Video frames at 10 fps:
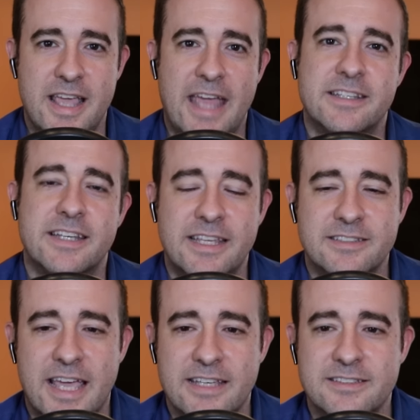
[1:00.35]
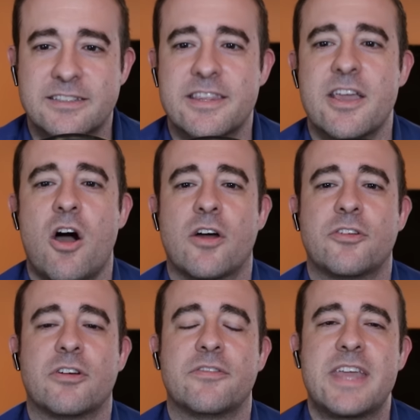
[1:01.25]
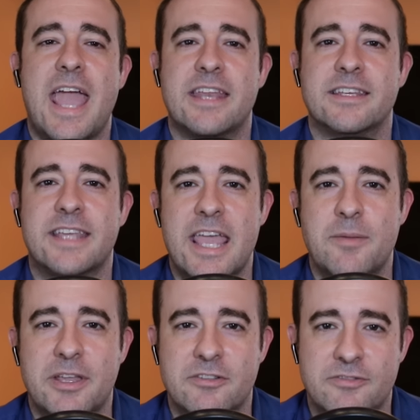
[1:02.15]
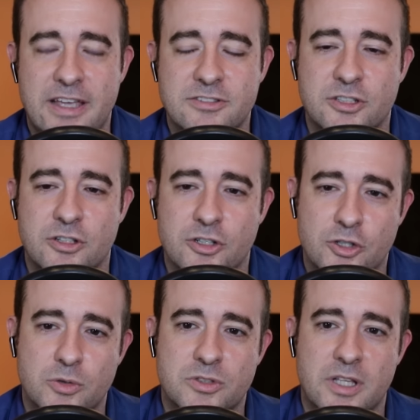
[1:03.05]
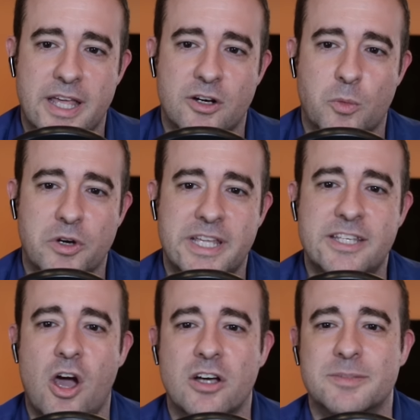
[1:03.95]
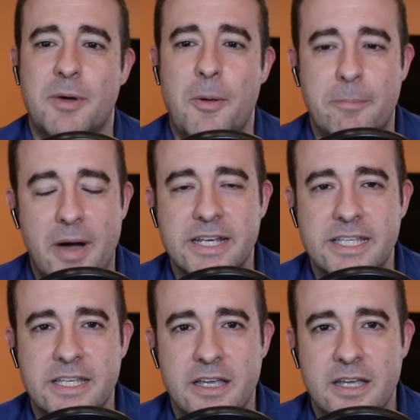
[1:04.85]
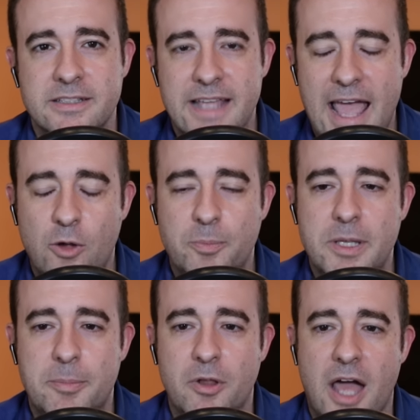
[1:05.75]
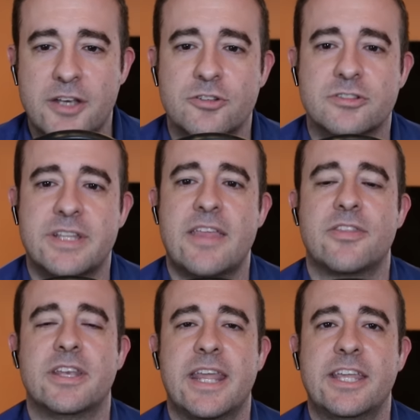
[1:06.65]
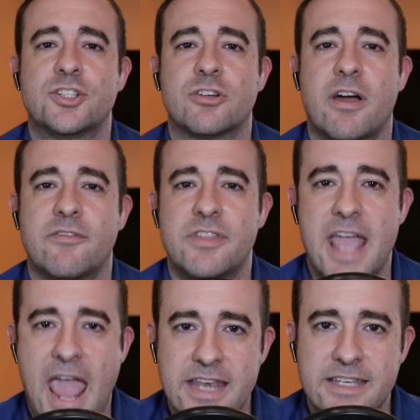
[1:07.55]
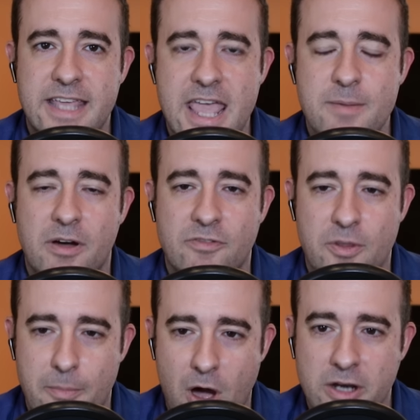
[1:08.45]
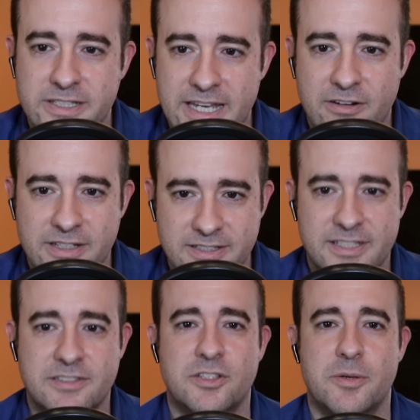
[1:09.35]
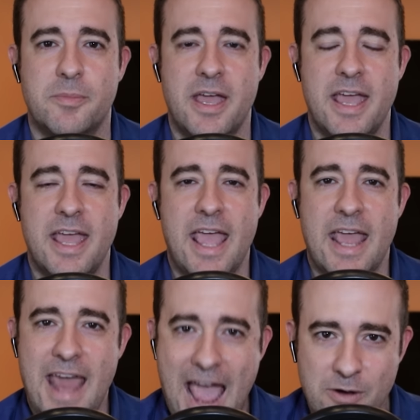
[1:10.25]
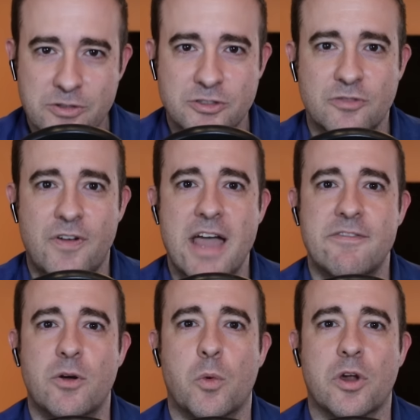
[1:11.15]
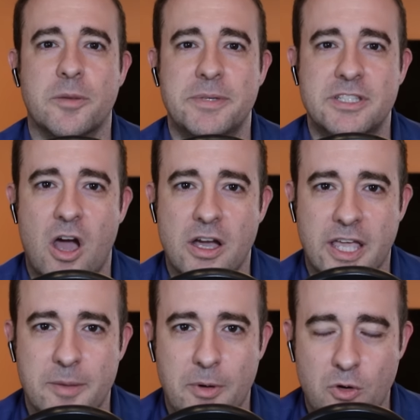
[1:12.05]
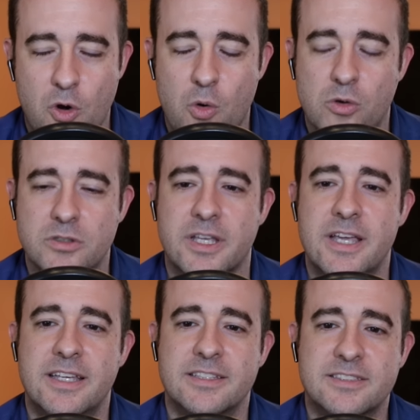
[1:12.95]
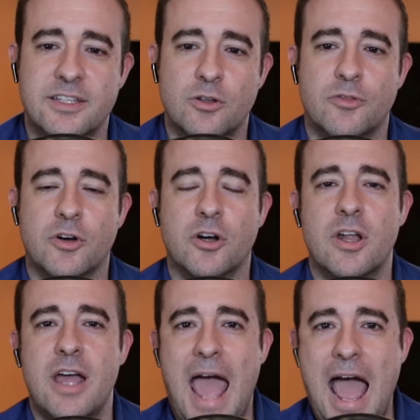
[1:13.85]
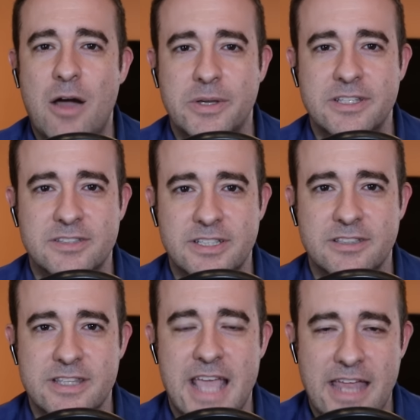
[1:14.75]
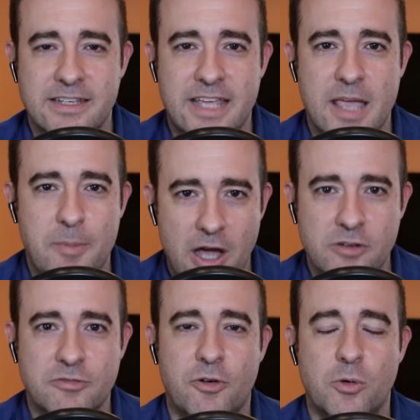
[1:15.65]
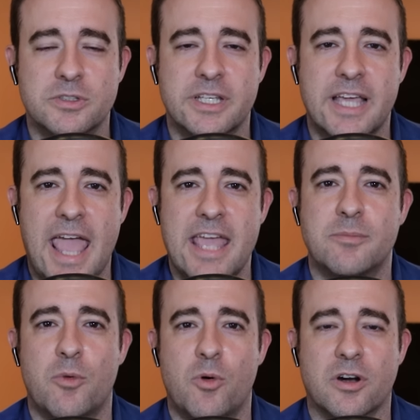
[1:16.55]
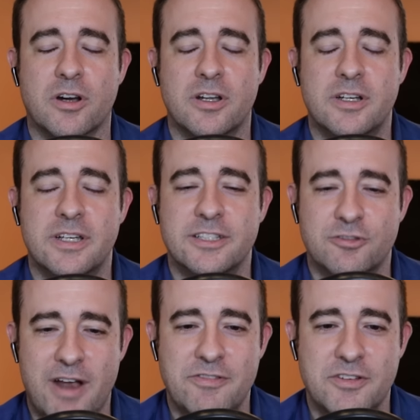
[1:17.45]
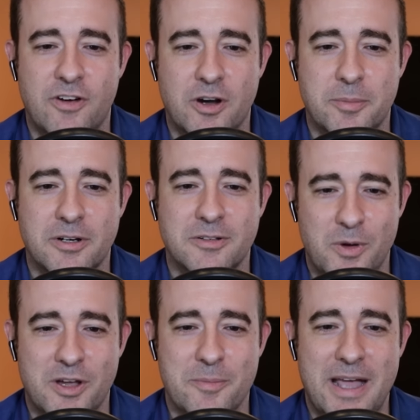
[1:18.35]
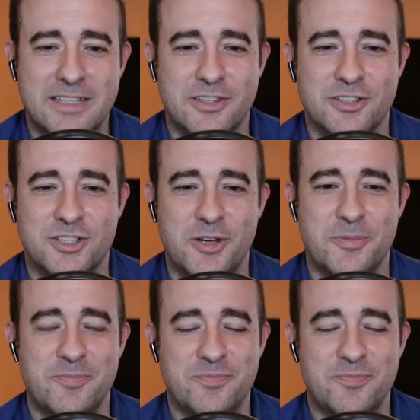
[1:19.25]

And today's guest is the author of the Endgame Investor newsletter, where he talks about money to help people understand the nature of the endgame of the monetary system and how to survive it. We're going to be talking about gold, silver, how he sees the endgame unfolding, and more. It's Rafi Farber. Welcome back to the show.